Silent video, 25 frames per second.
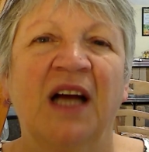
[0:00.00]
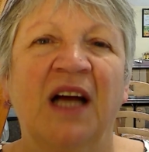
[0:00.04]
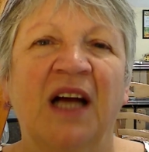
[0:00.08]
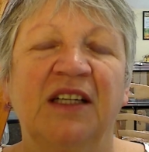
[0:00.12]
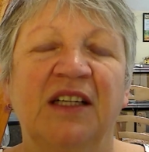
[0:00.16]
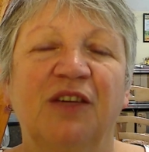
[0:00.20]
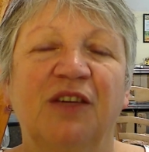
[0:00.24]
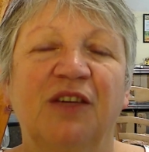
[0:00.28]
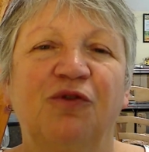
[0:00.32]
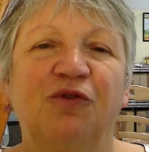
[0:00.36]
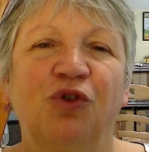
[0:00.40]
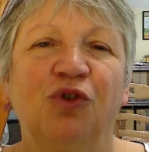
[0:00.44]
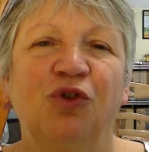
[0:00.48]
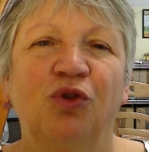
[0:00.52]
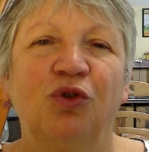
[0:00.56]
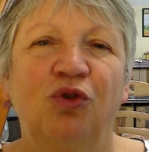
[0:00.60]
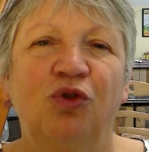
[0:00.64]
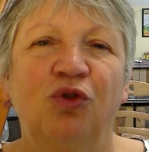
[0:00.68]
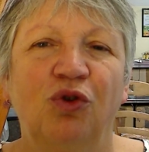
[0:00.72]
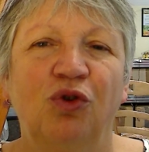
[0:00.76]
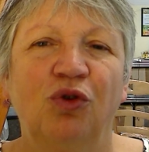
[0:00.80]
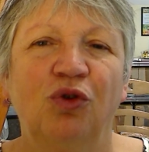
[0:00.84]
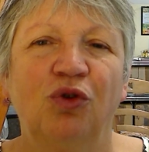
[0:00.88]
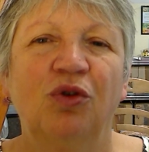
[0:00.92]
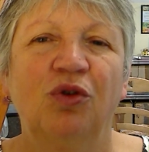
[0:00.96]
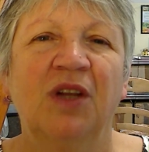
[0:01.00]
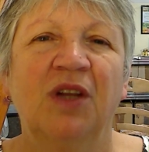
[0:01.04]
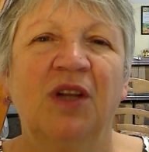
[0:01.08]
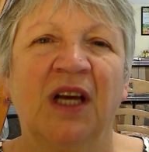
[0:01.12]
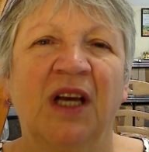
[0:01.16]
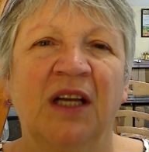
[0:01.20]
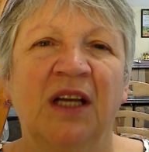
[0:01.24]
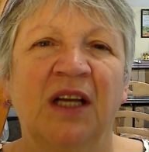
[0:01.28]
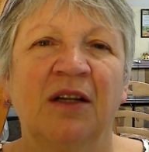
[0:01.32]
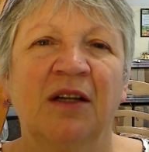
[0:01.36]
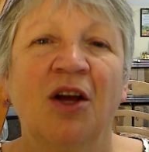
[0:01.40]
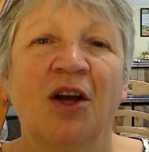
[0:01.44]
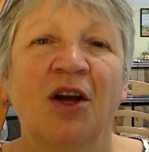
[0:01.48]
And if you do
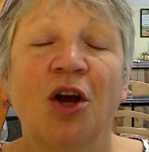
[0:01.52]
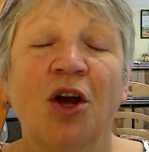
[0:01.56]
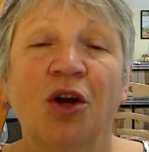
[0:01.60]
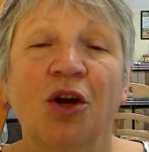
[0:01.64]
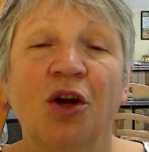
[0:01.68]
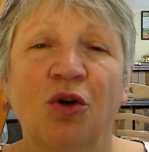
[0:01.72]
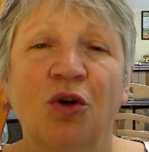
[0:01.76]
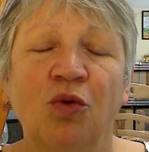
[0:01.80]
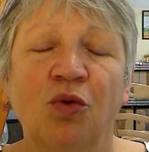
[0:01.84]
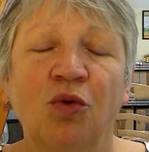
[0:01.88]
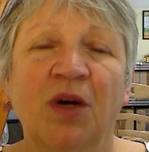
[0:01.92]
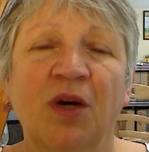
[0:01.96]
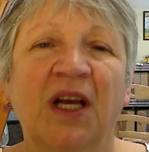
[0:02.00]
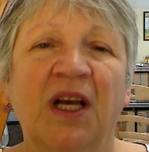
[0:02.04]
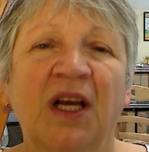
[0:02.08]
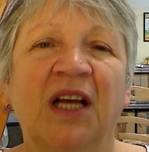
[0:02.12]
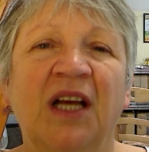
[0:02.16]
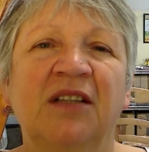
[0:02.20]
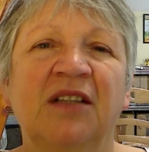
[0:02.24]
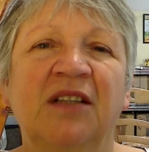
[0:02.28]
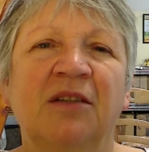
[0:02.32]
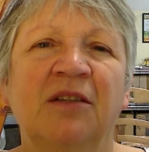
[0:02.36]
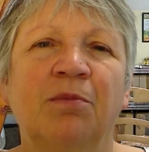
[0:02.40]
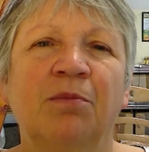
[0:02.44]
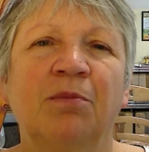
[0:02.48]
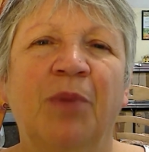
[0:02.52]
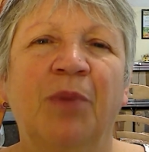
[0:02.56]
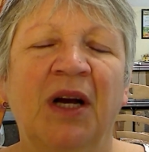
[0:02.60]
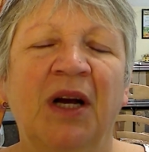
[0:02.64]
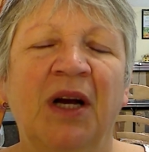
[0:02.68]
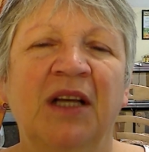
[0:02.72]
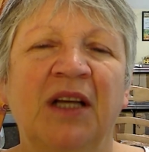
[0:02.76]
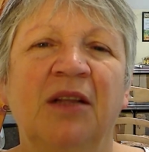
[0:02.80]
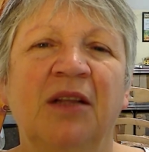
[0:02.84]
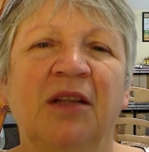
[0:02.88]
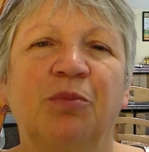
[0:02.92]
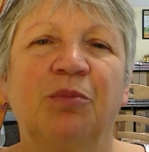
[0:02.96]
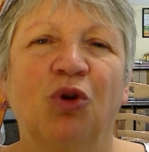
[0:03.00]
then go ahead and
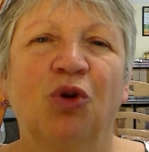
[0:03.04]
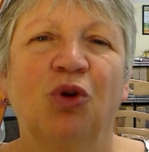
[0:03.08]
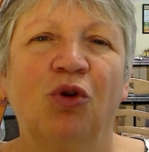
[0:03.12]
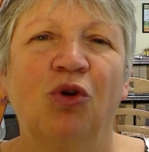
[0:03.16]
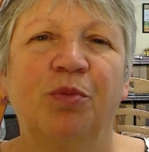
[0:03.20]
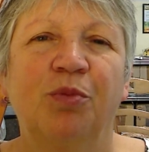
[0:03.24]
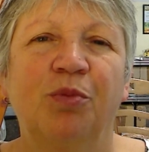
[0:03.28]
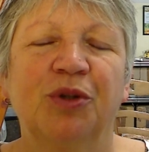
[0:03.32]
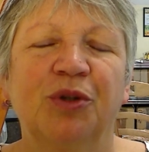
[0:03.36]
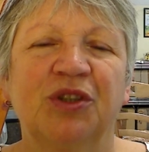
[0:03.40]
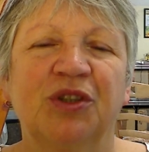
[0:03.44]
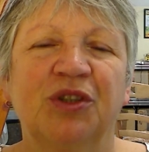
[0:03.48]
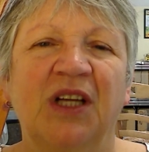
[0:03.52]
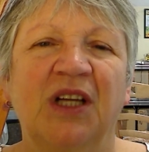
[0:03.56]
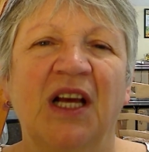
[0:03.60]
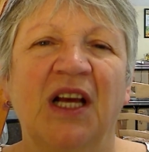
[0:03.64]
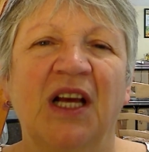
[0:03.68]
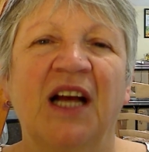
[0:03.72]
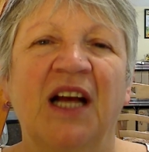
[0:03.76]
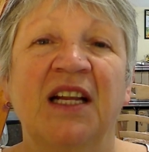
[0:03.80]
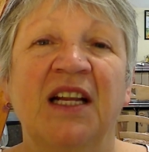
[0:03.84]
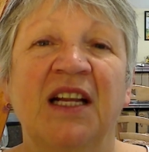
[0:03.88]
buy the property